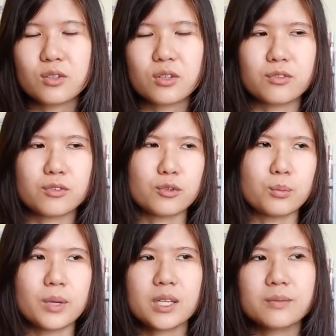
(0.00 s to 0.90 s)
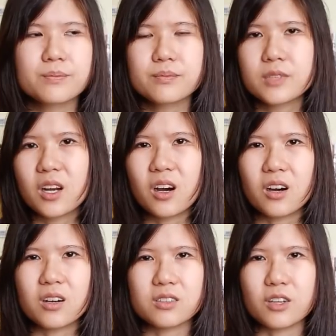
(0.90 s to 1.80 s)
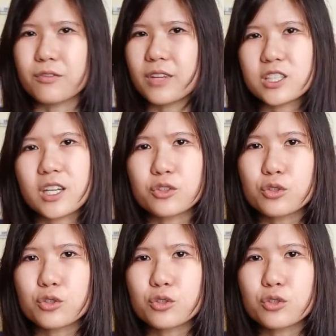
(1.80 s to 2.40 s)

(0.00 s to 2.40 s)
So if you make your flashcard